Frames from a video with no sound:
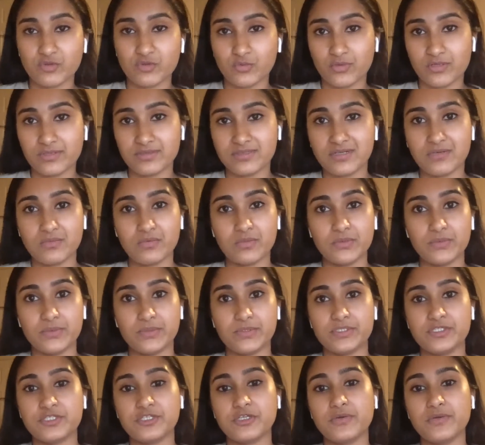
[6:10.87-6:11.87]
the work that we
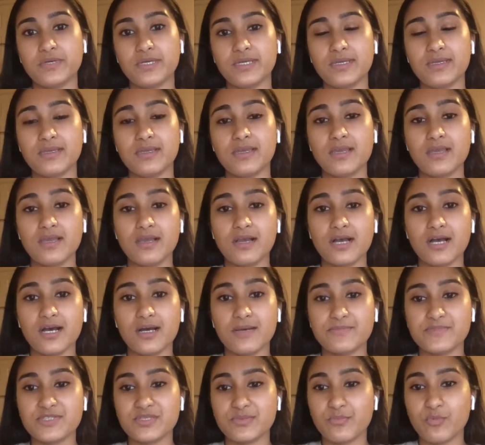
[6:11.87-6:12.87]
were doing,
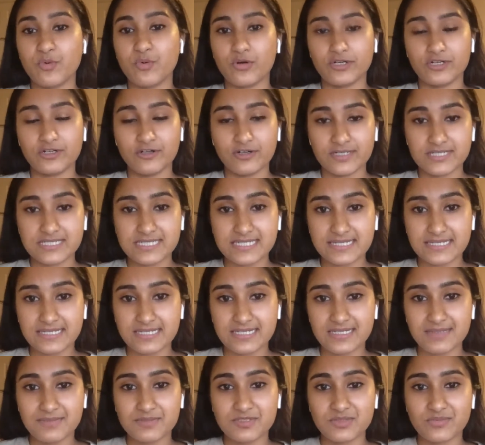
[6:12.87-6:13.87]
um, supported our
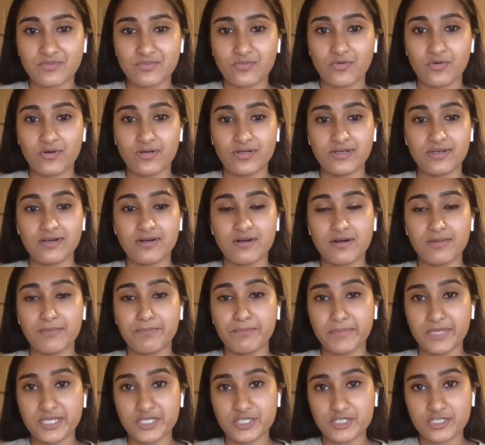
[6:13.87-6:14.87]
team, supported our
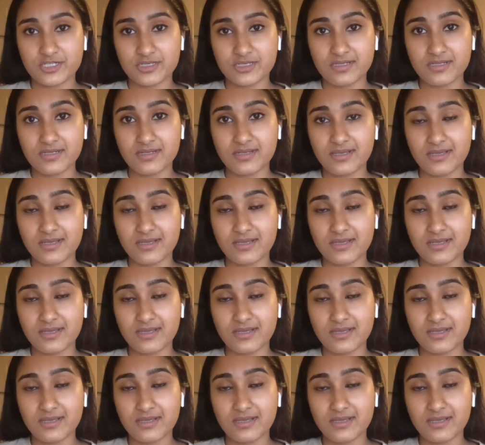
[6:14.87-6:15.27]
mission,